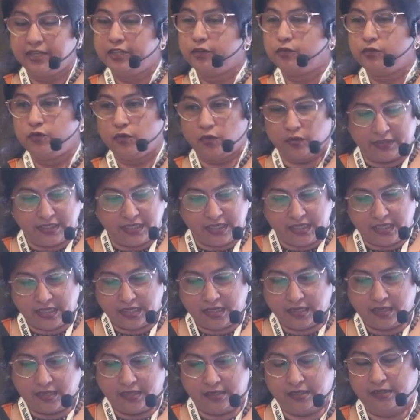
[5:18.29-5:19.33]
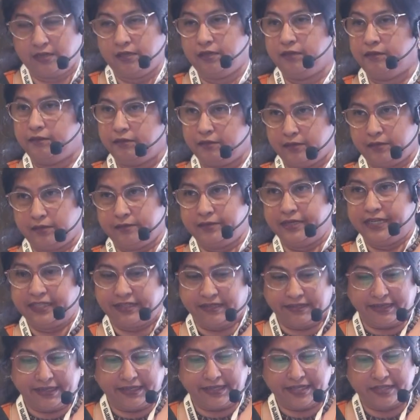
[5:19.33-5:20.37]
You know the
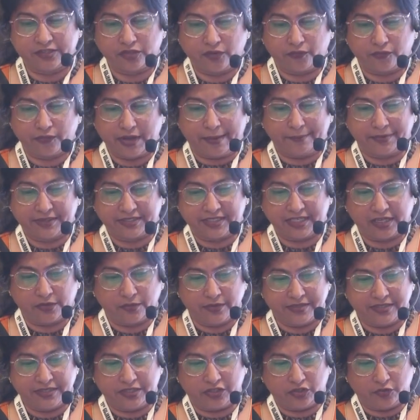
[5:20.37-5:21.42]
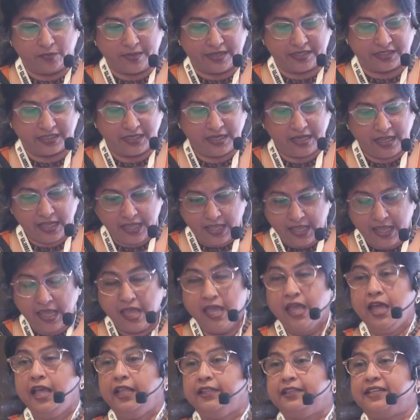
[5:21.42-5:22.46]
nitty-gritties of rapid sequence intubation.
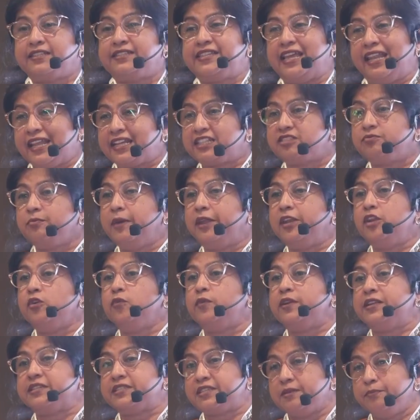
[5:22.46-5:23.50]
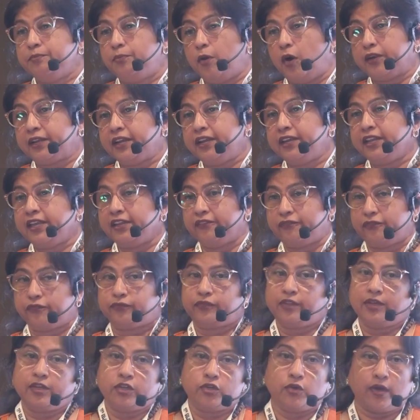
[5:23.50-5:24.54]
The Selix maneuver is important if
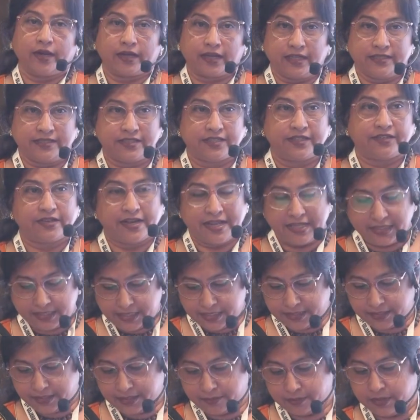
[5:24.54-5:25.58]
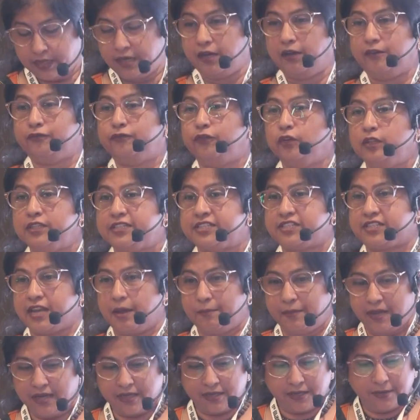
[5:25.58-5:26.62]
you are considering the full
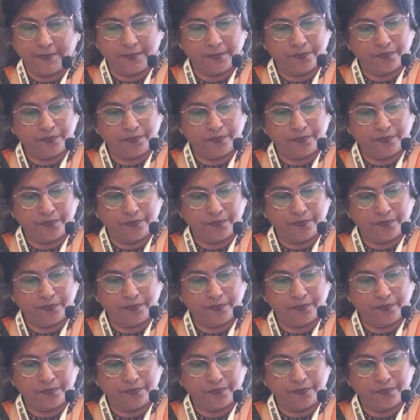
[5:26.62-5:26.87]
stomach.